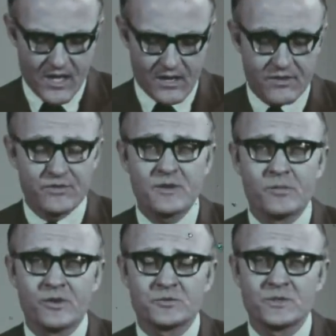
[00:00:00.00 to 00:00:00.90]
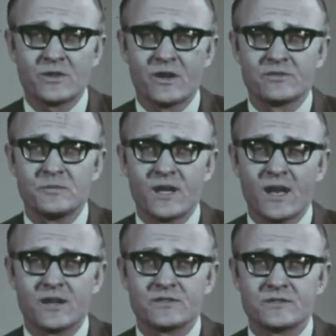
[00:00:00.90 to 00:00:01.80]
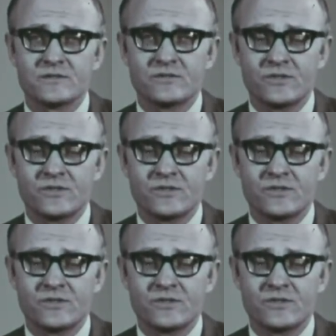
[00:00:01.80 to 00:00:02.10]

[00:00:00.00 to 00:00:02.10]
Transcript: Of the three boys we saw from Dallas,